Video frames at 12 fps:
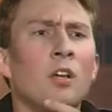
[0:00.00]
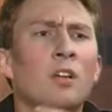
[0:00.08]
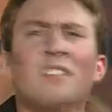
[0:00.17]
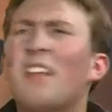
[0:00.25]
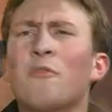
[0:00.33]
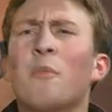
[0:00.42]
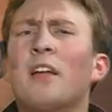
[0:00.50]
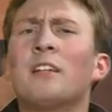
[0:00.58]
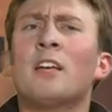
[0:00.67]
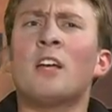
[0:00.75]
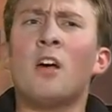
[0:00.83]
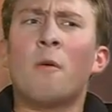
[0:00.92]
Never mind.
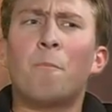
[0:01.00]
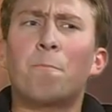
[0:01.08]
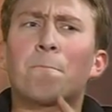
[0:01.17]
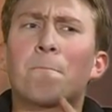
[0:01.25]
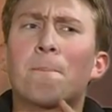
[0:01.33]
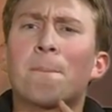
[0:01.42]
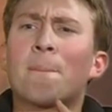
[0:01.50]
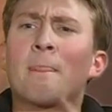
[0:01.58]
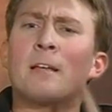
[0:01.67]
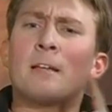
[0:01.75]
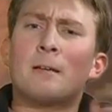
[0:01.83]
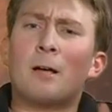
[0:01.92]

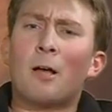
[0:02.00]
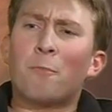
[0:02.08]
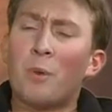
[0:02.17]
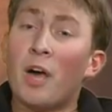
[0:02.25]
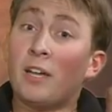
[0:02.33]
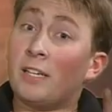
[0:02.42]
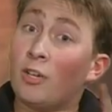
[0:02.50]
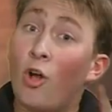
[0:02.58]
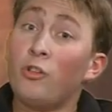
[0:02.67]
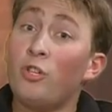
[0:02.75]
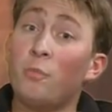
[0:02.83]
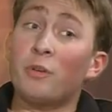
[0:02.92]
But it
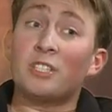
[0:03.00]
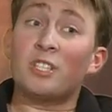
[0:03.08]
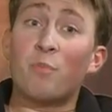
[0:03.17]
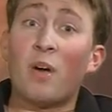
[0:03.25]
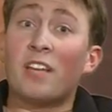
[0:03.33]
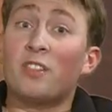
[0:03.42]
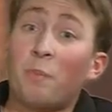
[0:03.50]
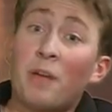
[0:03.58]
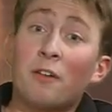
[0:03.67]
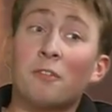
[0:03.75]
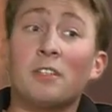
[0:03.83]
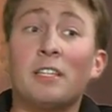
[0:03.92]
also brings to mind the
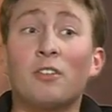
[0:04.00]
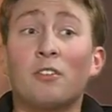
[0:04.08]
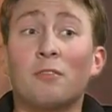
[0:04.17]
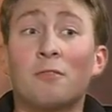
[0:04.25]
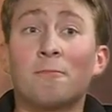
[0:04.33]
paralegal.